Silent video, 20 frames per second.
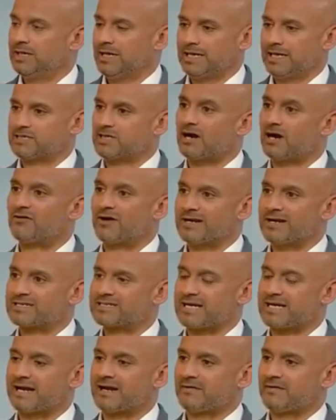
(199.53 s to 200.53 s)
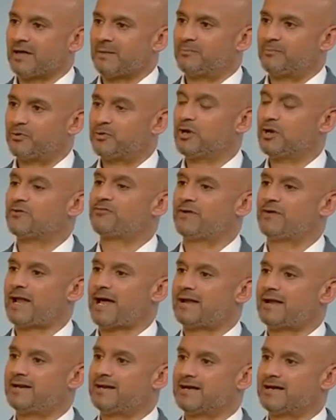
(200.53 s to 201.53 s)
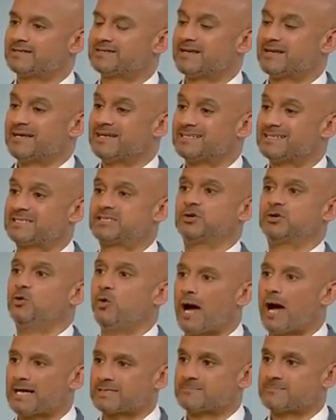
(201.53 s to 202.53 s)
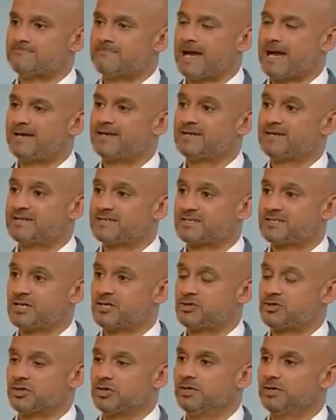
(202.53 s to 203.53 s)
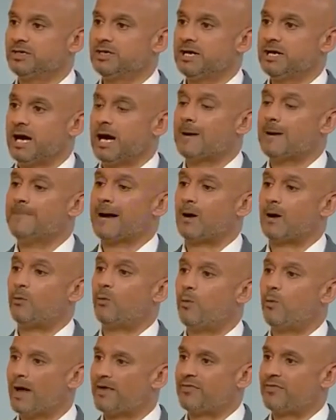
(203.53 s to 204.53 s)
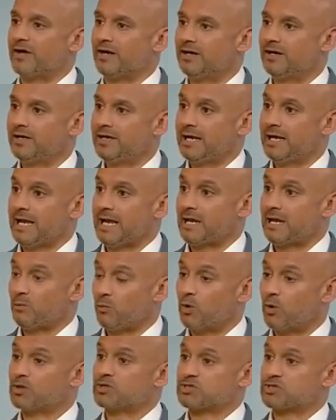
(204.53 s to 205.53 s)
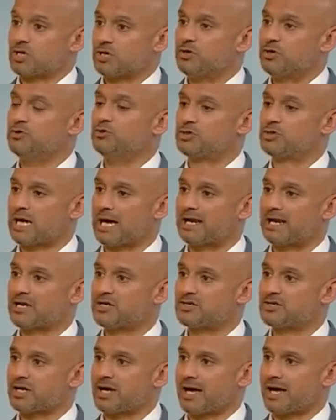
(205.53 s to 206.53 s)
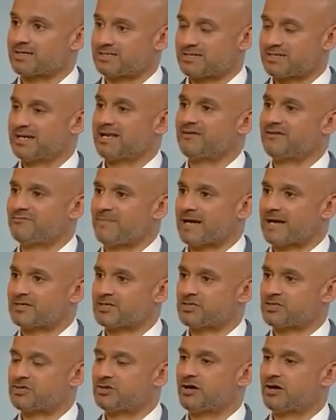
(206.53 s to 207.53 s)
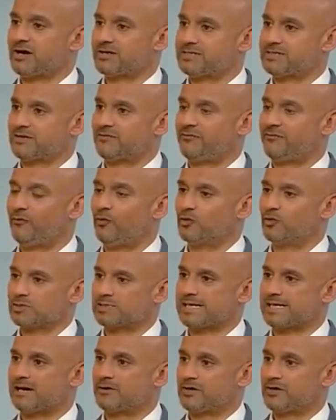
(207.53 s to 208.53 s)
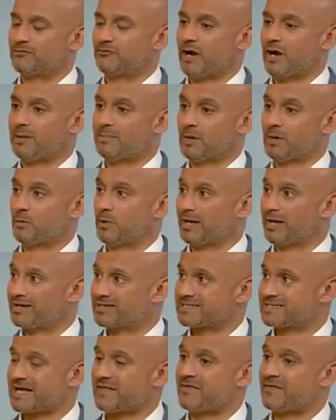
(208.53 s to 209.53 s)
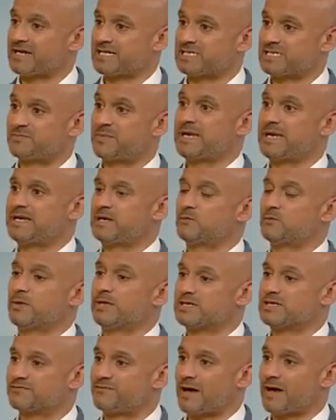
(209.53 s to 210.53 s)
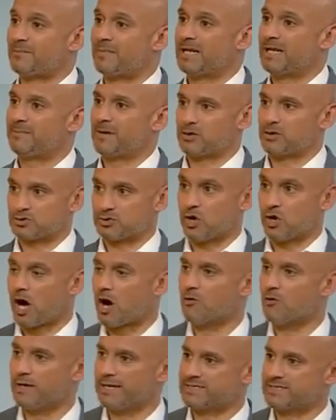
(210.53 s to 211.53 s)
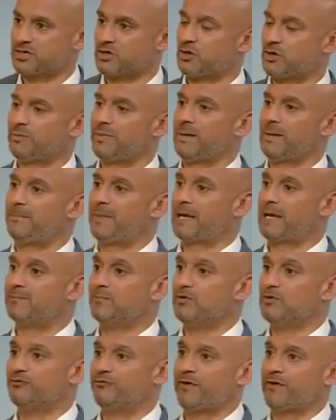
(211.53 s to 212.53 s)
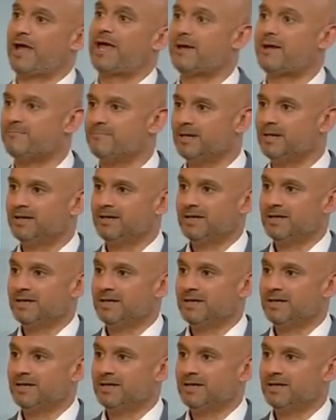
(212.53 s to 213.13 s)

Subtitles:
It's our understanding that Bruno Fernandes still hasn't made a decision about whether he wants a new challenge and to leave Manchester United for Saudi Arabia. We understand that he's speaking with his family, because not only is it going to be a big move for him,